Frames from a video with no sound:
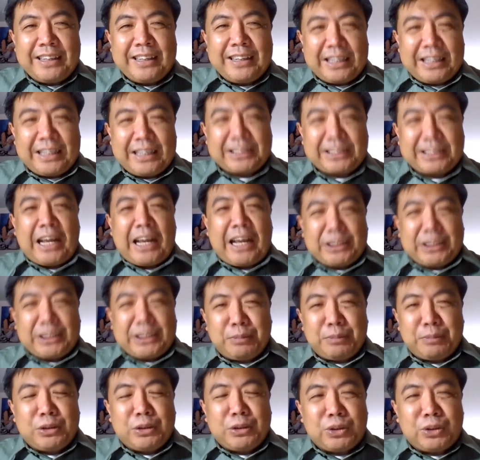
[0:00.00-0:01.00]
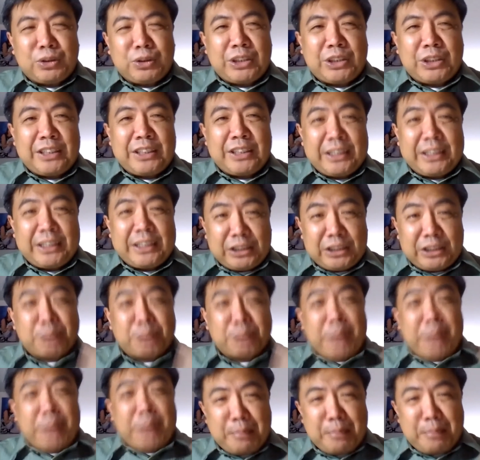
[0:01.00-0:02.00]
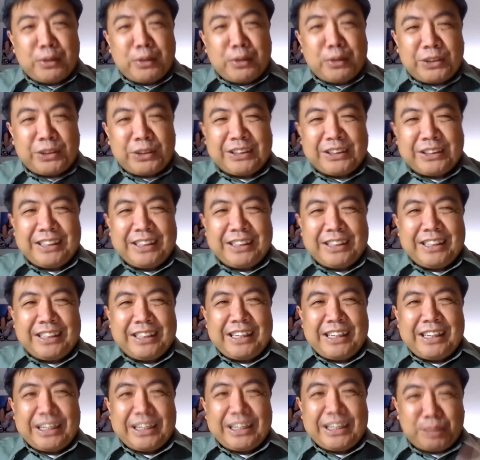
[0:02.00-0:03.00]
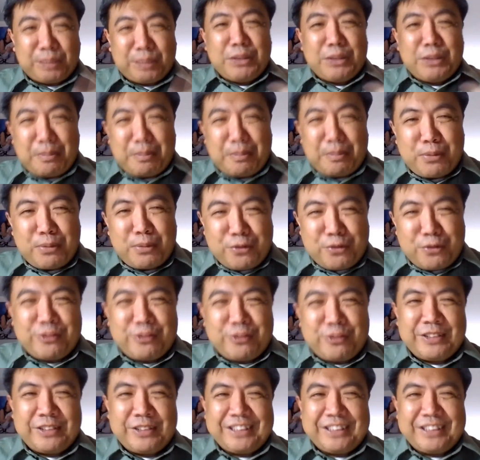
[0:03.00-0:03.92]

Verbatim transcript: has asked me to share that his papers has been approved.